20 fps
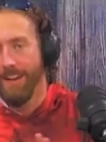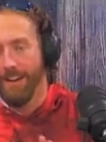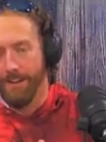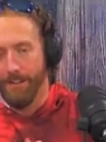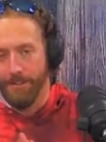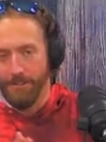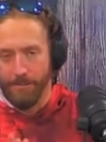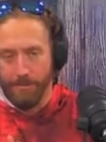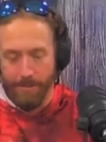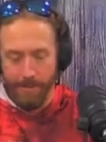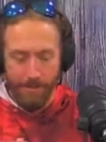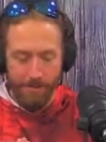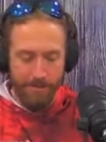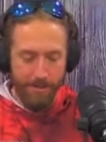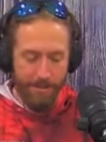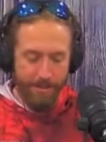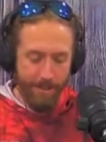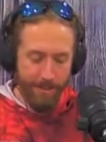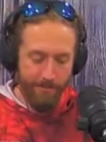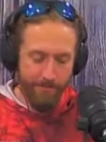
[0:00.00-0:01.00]
Okay. So here's
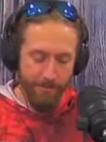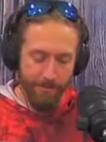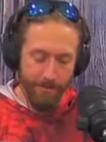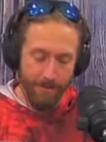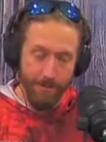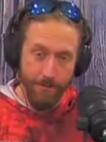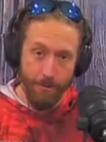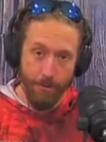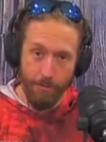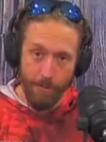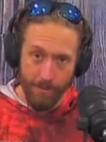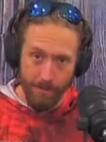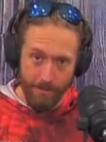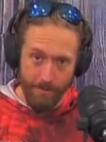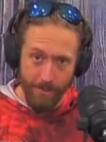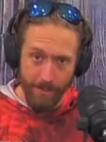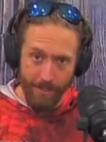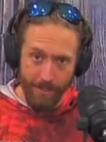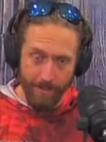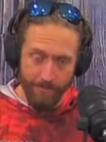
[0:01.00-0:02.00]
the deal for cold weather
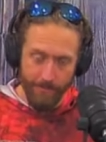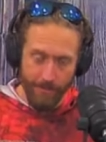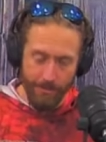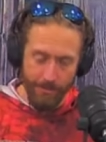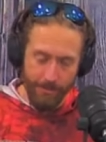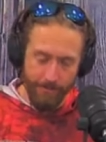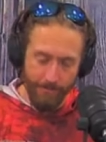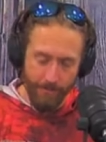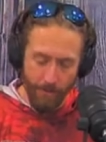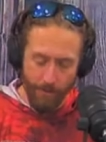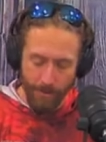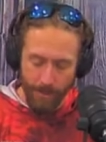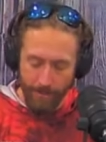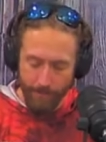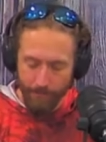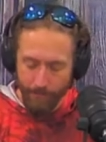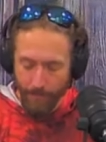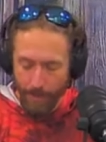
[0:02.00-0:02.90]
snakehead fishing. Okay.